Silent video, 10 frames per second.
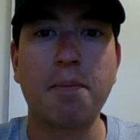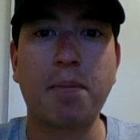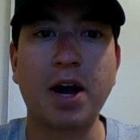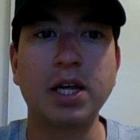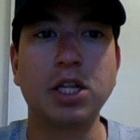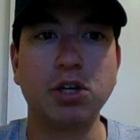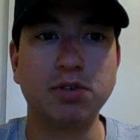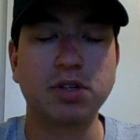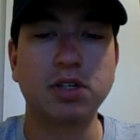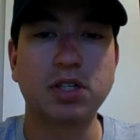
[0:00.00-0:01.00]
by the
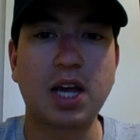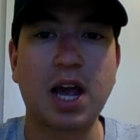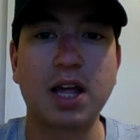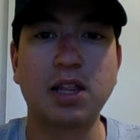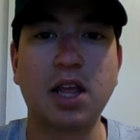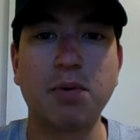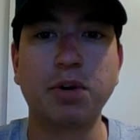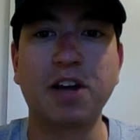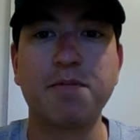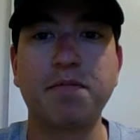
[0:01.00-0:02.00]
users and they will
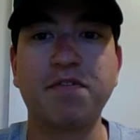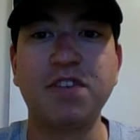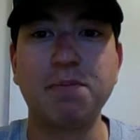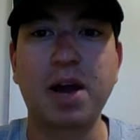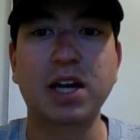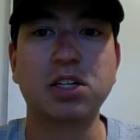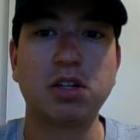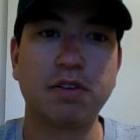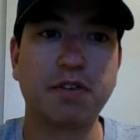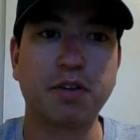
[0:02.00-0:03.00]
give feedback to
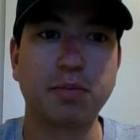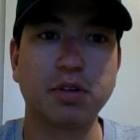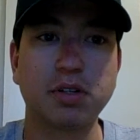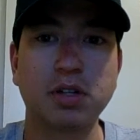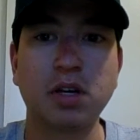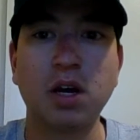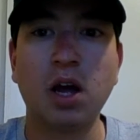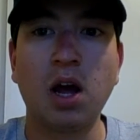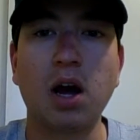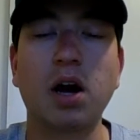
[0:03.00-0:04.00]
the developers.
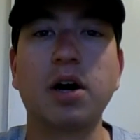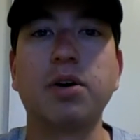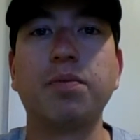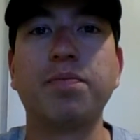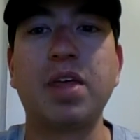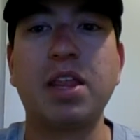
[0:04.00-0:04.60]
And